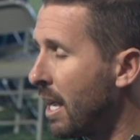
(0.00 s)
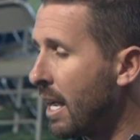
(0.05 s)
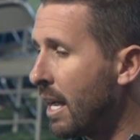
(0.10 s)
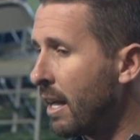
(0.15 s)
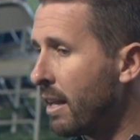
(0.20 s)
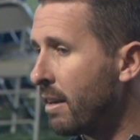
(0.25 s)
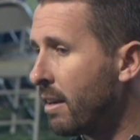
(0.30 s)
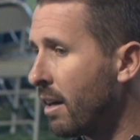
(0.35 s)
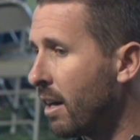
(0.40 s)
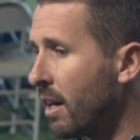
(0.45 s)

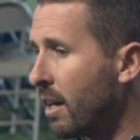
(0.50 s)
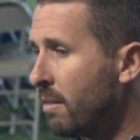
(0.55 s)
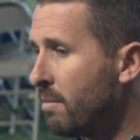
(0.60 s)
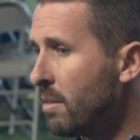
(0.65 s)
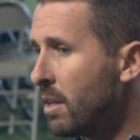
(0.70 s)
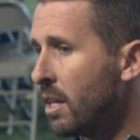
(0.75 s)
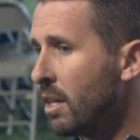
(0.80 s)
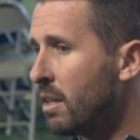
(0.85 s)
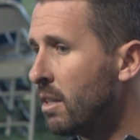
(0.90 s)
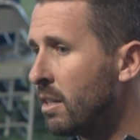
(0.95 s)
And
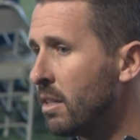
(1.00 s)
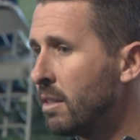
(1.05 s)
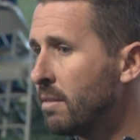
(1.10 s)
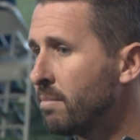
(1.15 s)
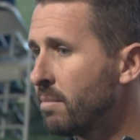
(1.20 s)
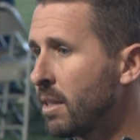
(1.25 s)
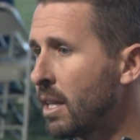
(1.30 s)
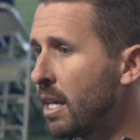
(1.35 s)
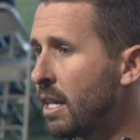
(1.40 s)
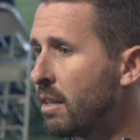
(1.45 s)

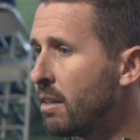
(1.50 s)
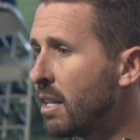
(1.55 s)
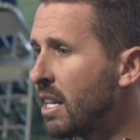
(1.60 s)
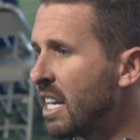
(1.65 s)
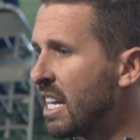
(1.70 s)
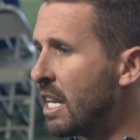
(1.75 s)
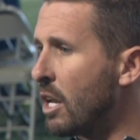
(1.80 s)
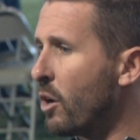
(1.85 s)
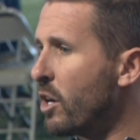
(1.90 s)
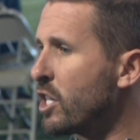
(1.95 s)
and,
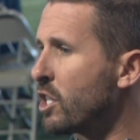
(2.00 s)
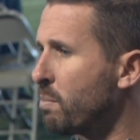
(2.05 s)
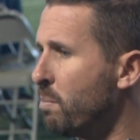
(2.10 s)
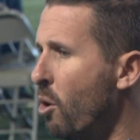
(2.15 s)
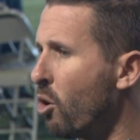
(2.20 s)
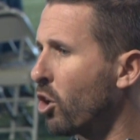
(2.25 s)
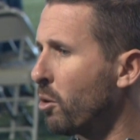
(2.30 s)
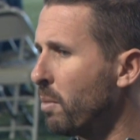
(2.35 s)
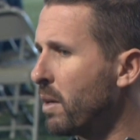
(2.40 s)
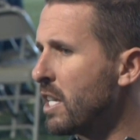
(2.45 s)
you know, he
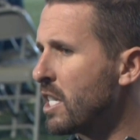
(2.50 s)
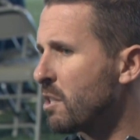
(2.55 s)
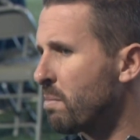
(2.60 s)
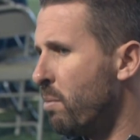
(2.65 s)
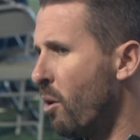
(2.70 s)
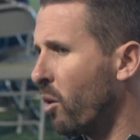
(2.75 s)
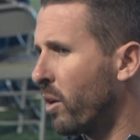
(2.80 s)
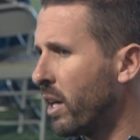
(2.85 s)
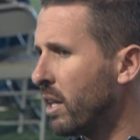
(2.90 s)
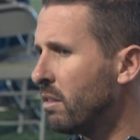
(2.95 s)
spoke
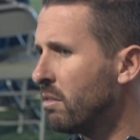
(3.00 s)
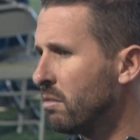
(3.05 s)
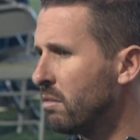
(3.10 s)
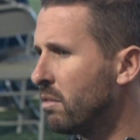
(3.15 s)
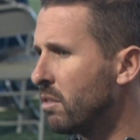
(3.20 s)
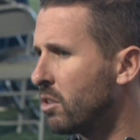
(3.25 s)
it